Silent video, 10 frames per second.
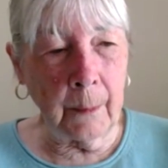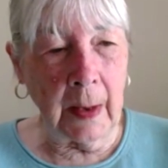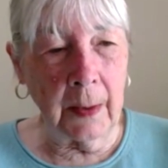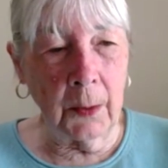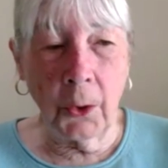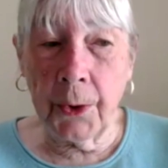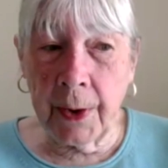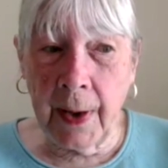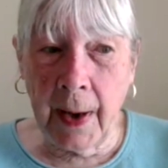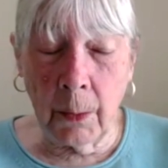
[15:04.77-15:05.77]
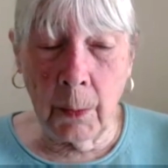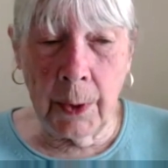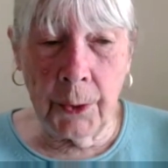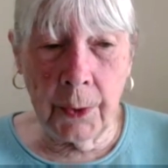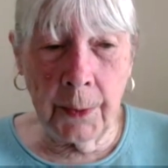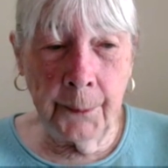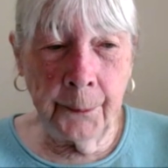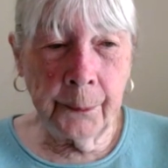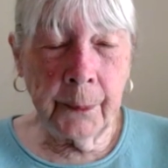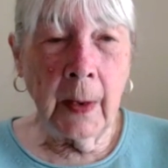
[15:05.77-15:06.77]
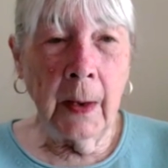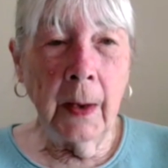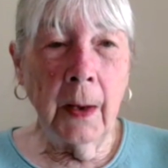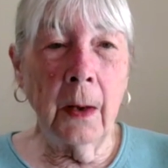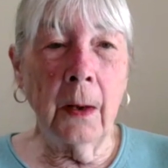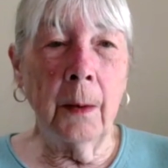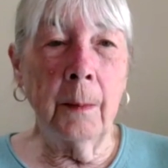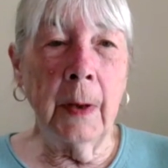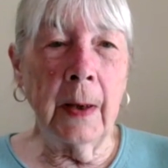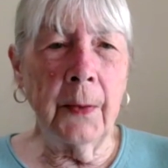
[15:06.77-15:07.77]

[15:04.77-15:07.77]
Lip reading: He learned the language. And